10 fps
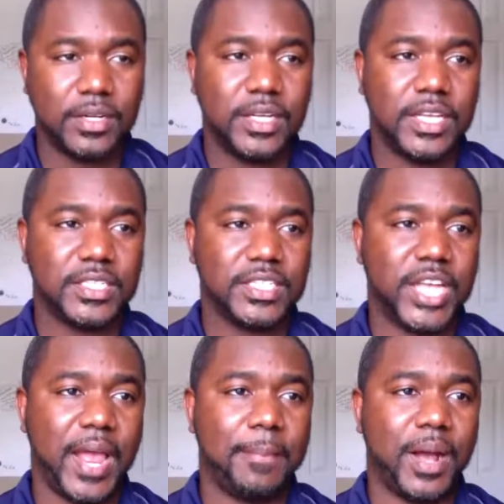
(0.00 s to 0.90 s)
Is a
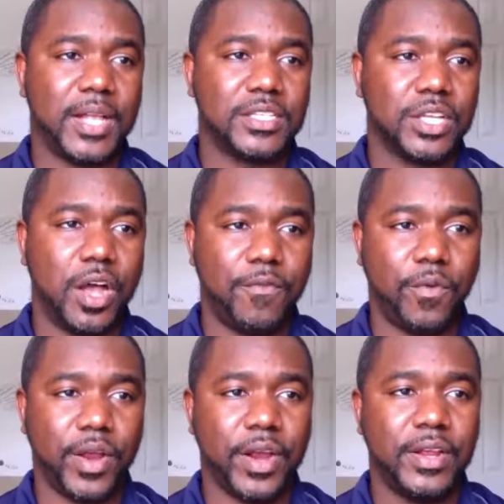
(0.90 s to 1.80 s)
chatbot
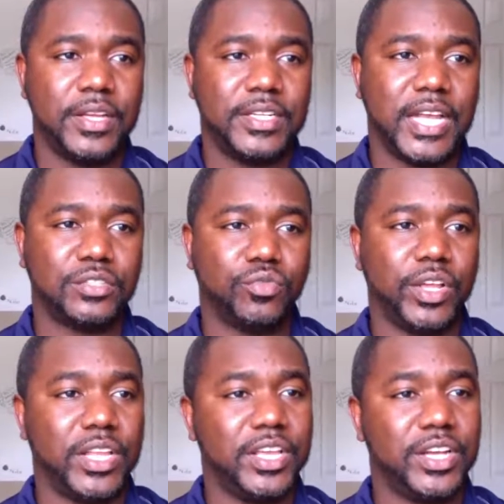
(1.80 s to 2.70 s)
software that's
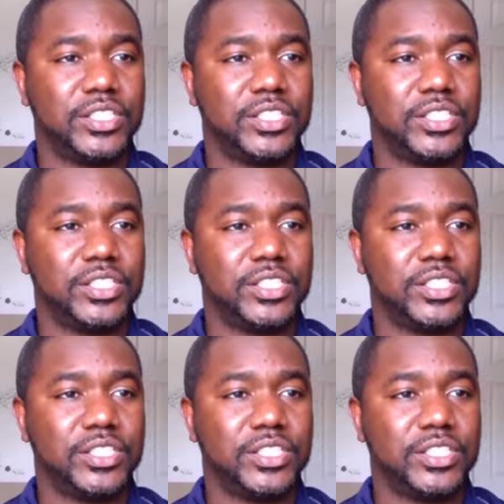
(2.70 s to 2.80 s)
really good.